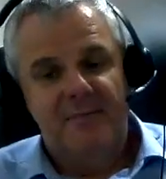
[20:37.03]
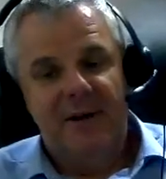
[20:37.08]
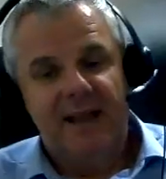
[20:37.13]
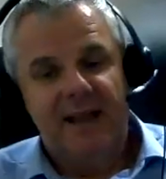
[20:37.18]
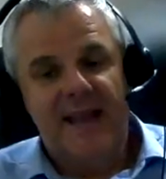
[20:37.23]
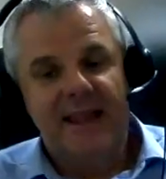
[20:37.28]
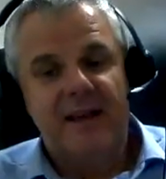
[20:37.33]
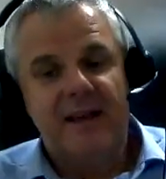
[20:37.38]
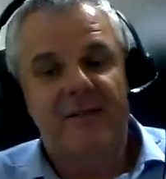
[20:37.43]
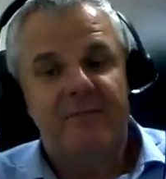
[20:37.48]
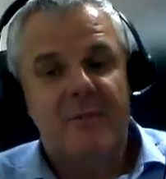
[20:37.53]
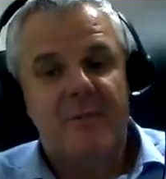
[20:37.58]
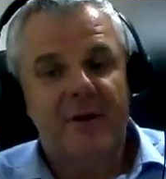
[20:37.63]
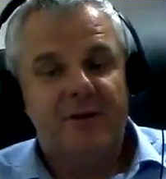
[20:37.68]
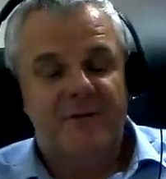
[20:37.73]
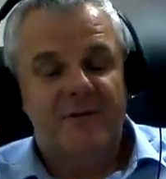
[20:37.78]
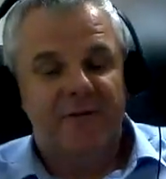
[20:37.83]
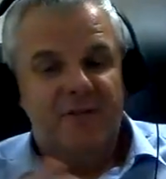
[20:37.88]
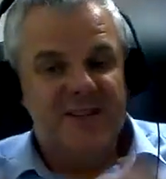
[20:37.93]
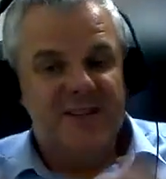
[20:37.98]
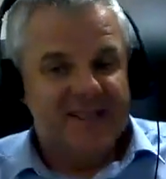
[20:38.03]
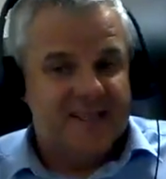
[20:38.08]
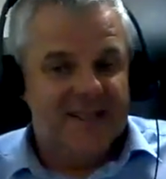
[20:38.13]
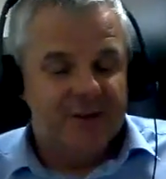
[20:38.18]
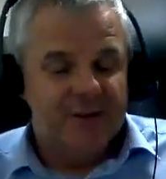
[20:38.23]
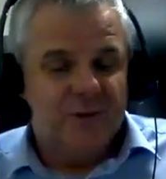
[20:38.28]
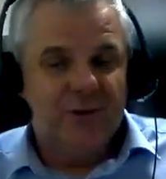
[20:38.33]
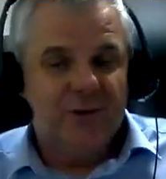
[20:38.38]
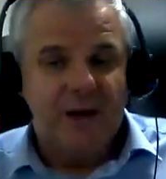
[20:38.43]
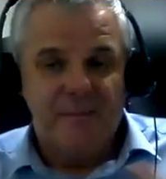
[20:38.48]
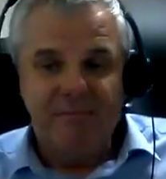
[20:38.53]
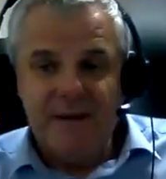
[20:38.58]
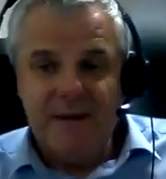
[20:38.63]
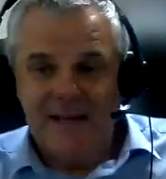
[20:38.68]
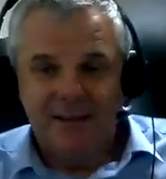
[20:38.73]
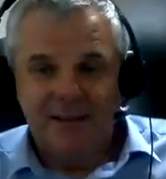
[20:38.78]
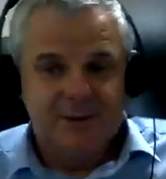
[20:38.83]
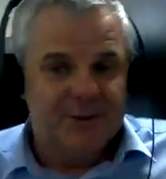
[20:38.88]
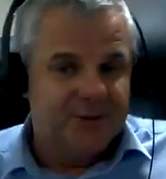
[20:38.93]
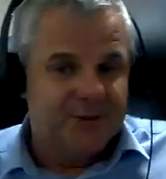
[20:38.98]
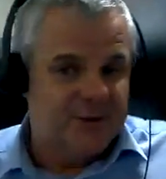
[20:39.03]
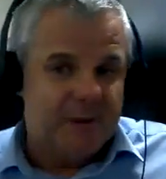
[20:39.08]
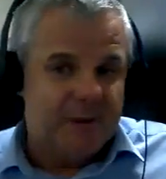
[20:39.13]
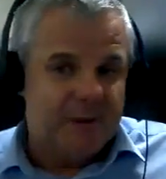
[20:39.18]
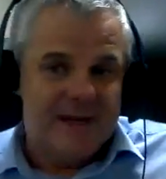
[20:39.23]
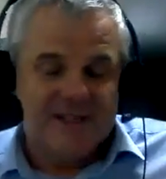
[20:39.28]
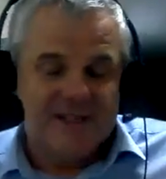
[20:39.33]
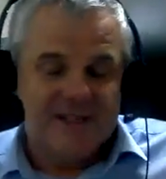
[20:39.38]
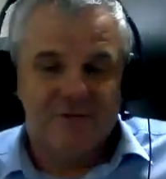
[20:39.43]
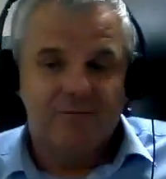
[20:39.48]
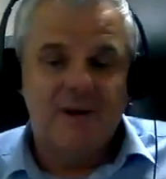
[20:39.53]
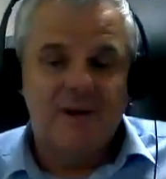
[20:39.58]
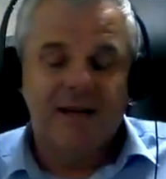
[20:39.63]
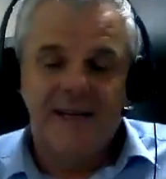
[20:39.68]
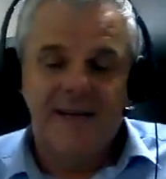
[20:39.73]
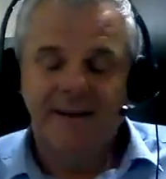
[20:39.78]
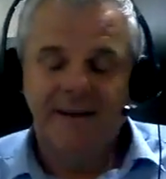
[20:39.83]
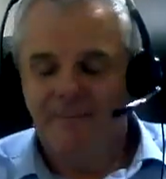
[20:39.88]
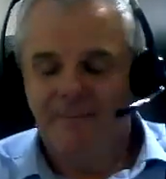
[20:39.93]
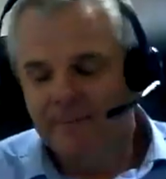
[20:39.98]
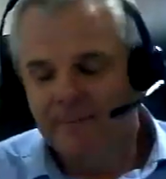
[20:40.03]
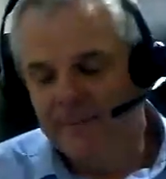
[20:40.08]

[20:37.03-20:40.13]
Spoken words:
get that both physical and mental space ready.